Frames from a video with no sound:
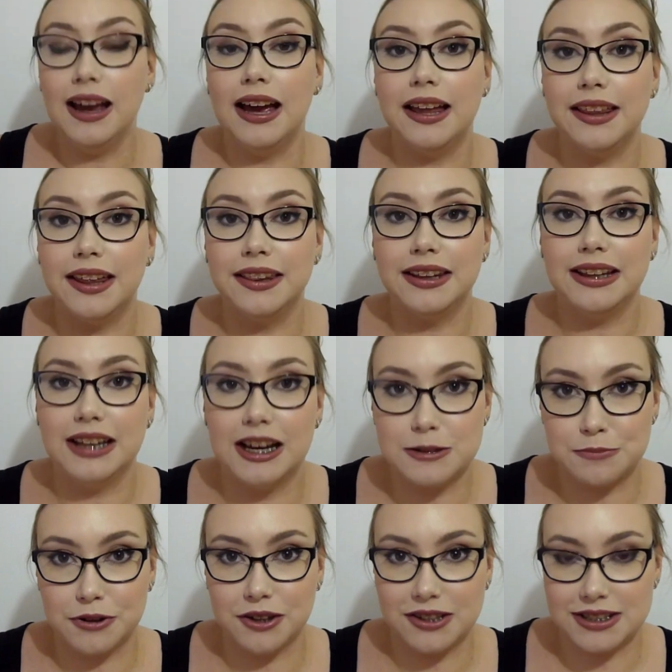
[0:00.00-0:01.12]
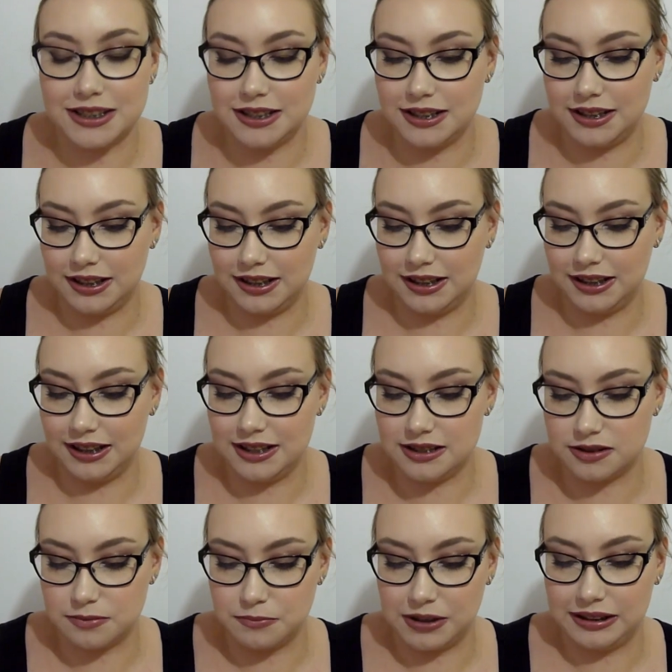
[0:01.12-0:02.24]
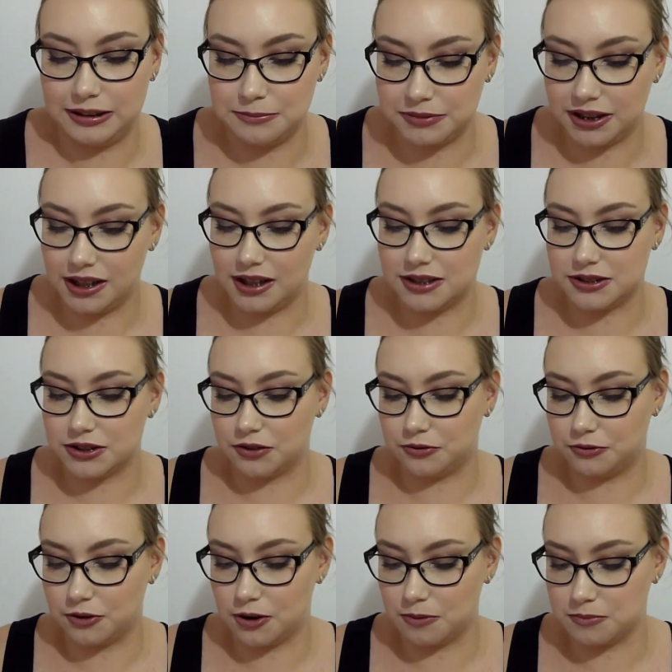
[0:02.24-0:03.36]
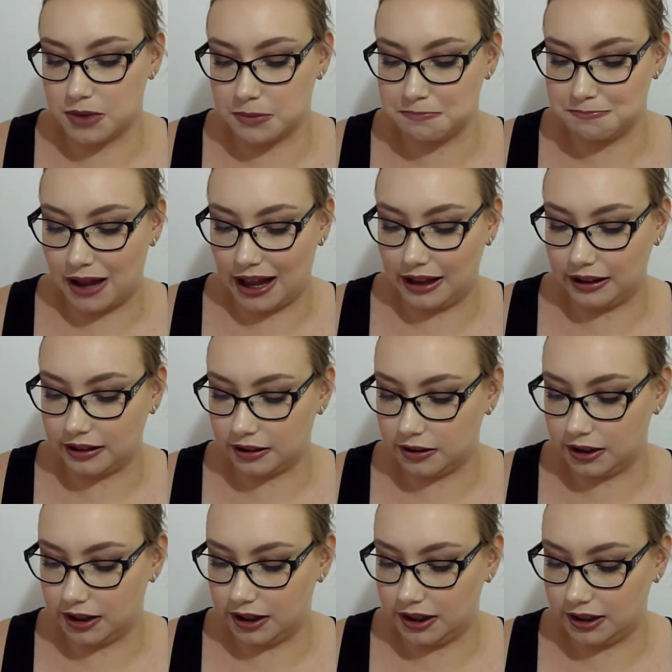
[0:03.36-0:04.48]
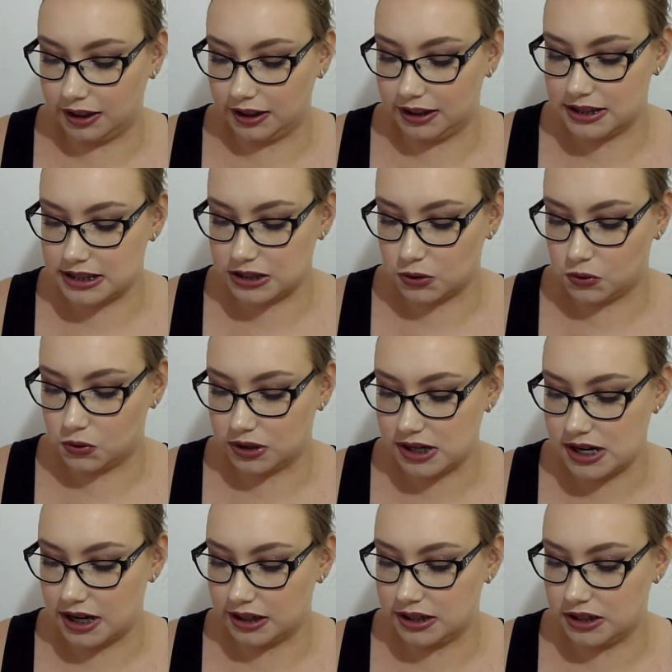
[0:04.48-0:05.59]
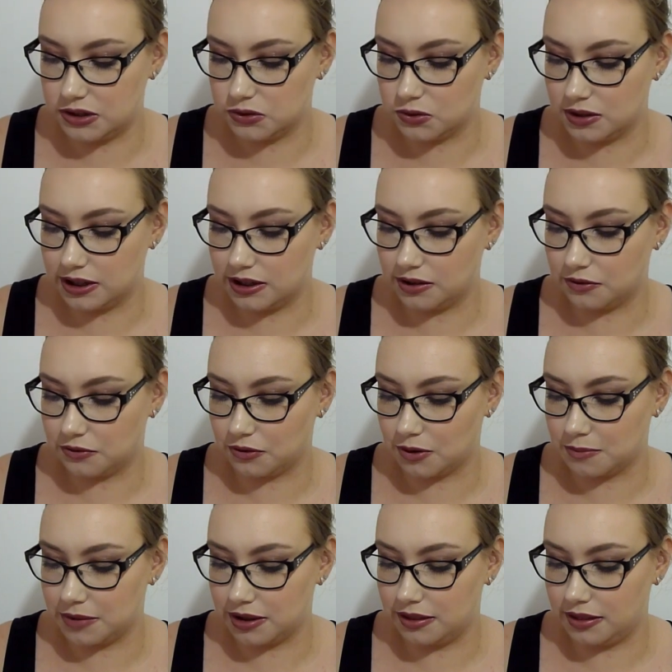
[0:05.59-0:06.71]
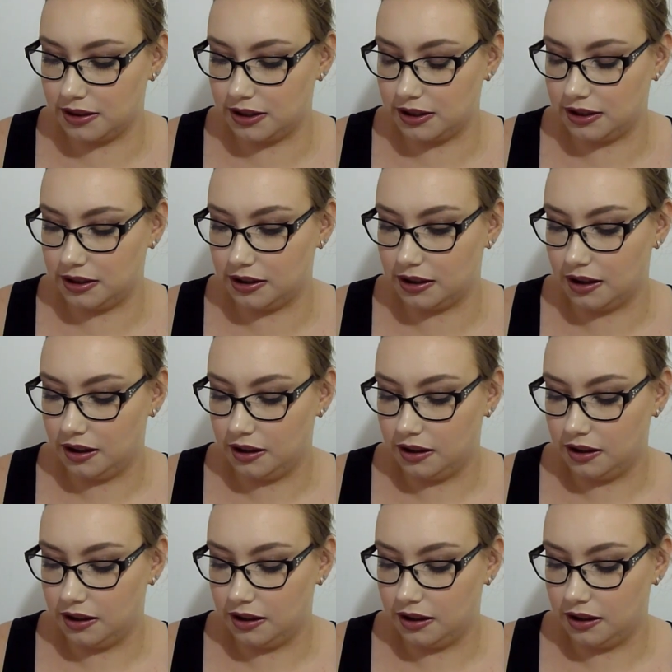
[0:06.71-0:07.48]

And then the last product in here is my lip gloss from MAC. It is called Nutty and Naughty from the